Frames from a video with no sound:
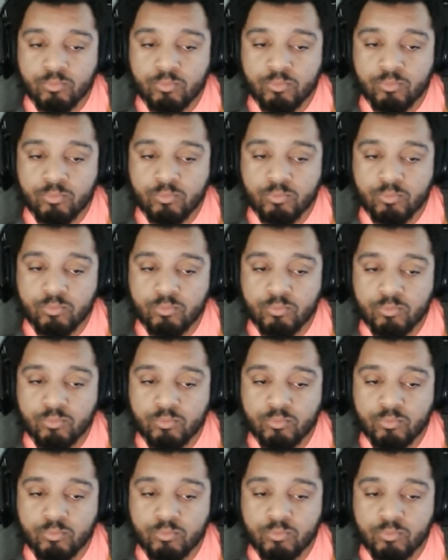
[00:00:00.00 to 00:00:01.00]

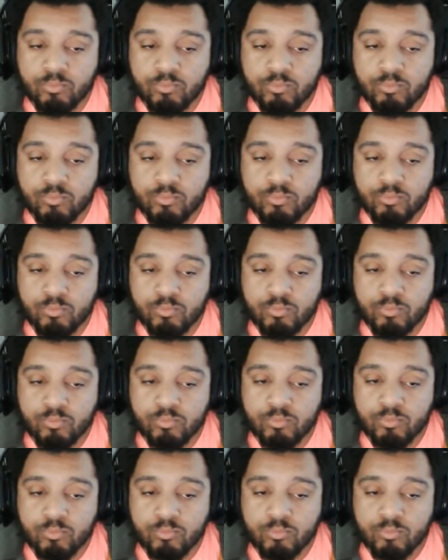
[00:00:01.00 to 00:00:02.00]

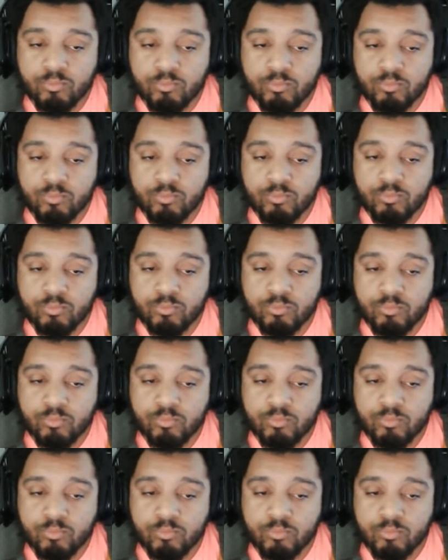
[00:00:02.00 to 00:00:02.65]
The person shown says nothing.